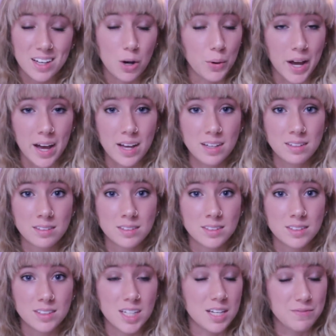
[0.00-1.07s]
Okay?
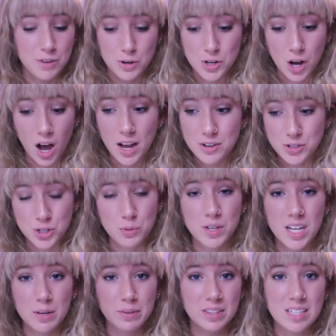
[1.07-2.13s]
If you're not
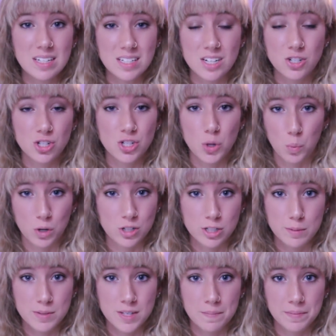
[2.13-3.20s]
doing it with the intention to
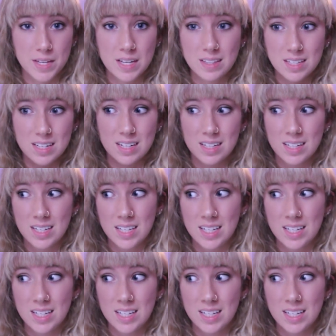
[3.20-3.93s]
worship something, then